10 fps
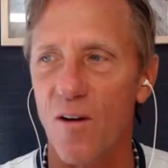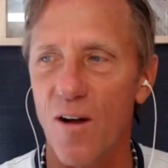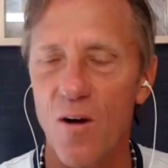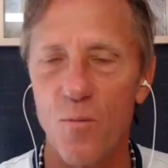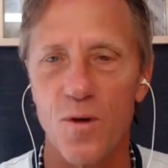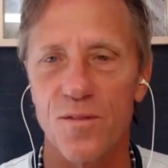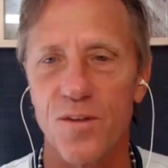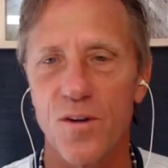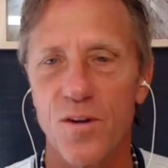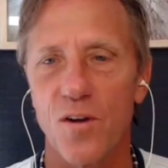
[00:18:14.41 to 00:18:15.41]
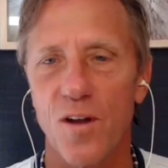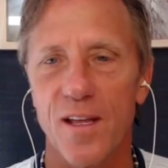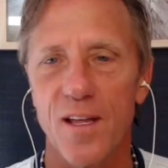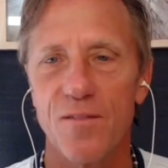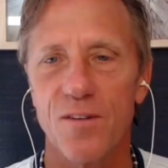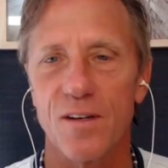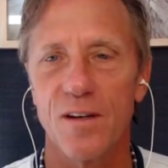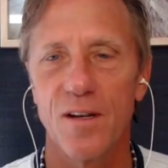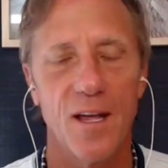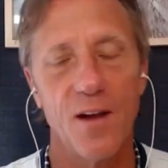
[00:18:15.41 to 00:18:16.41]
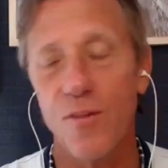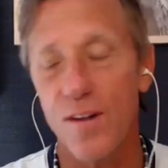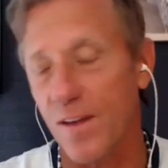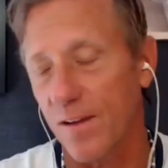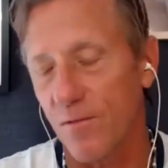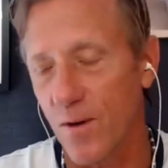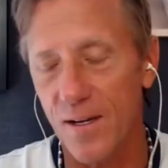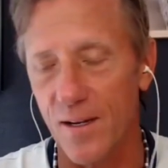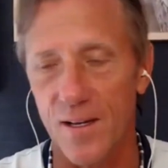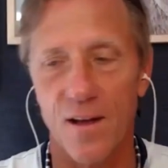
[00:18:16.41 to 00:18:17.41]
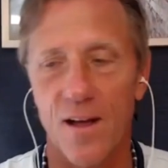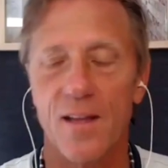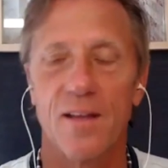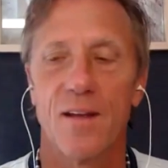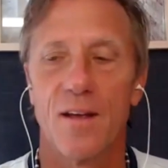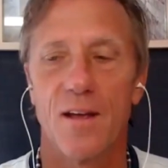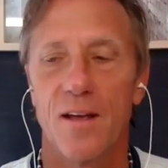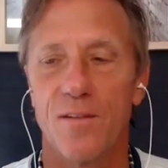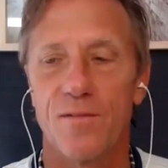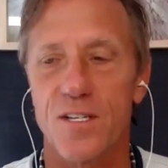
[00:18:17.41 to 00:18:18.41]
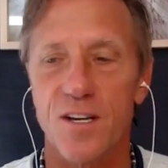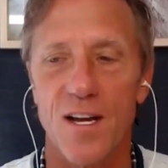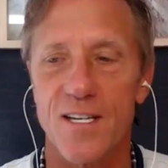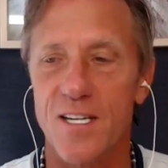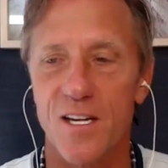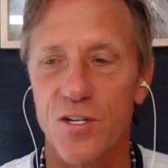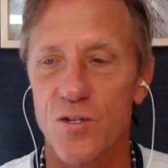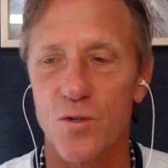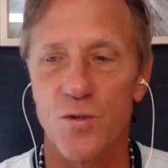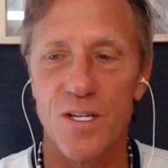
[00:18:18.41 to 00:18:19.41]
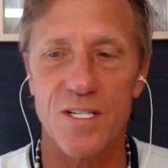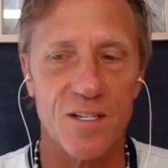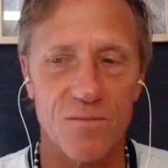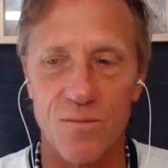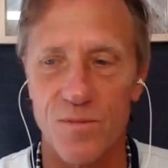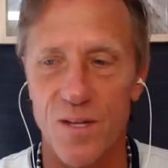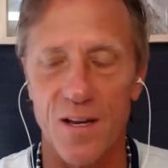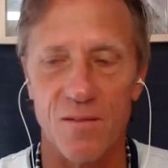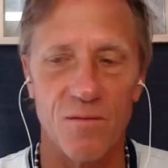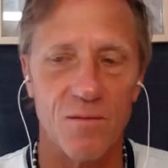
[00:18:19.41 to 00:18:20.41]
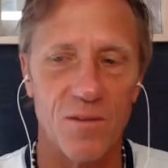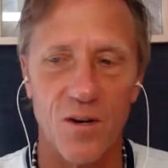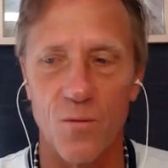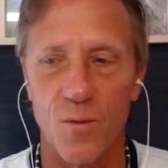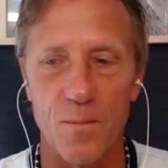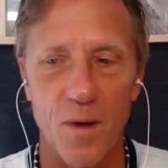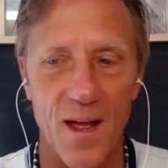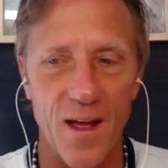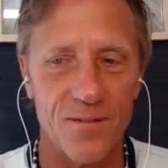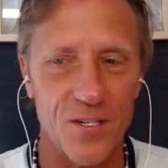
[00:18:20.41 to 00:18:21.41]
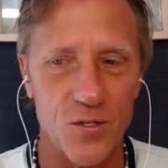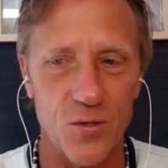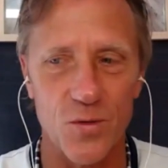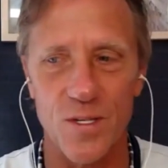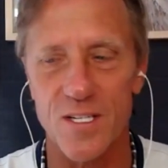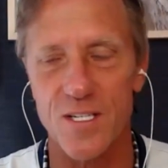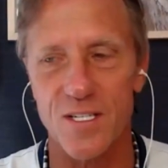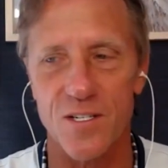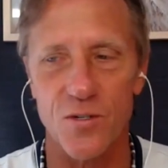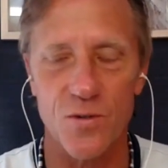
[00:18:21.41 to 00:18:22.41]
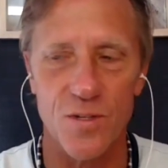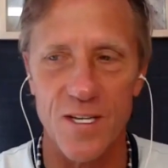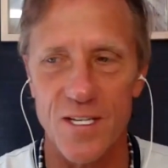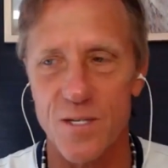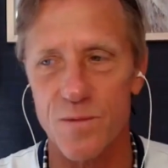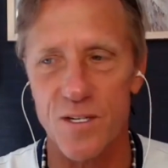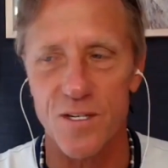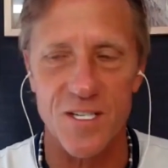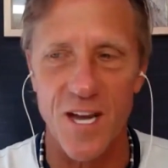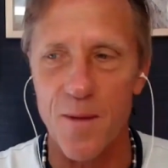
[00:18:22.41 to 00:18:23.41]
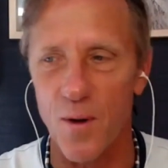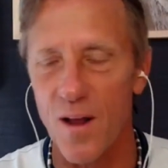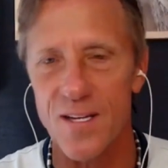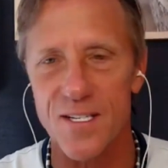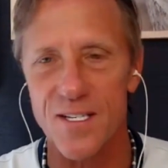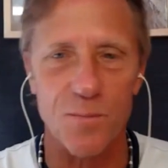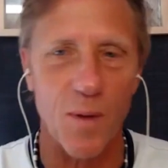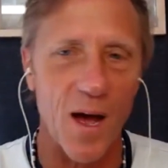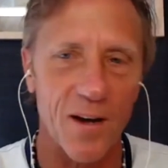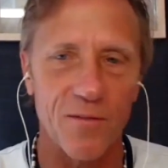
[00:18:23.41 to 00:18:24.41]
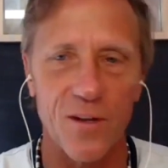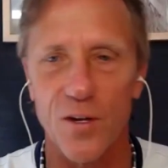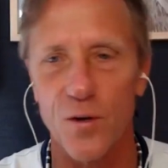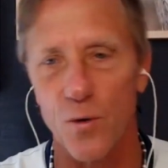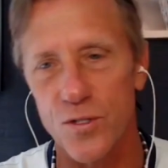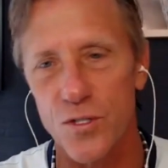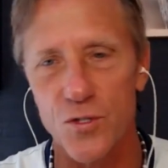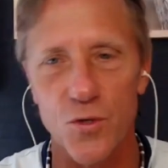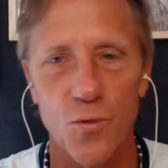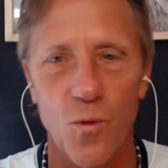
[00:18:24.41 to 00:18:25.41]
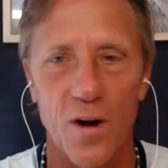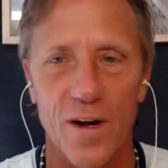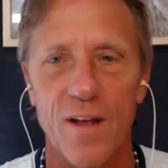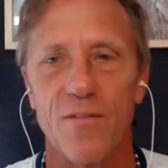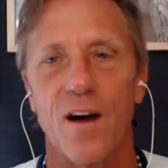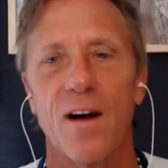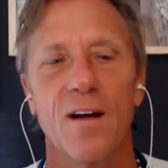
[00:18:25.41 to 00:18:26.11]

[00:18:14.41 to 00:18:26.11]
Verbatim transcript: They'll help with, you know, like even everything really. Like if the site's going to do this, then, you know, we might have to do this to do these, to stabilize this part of it or to do whatever.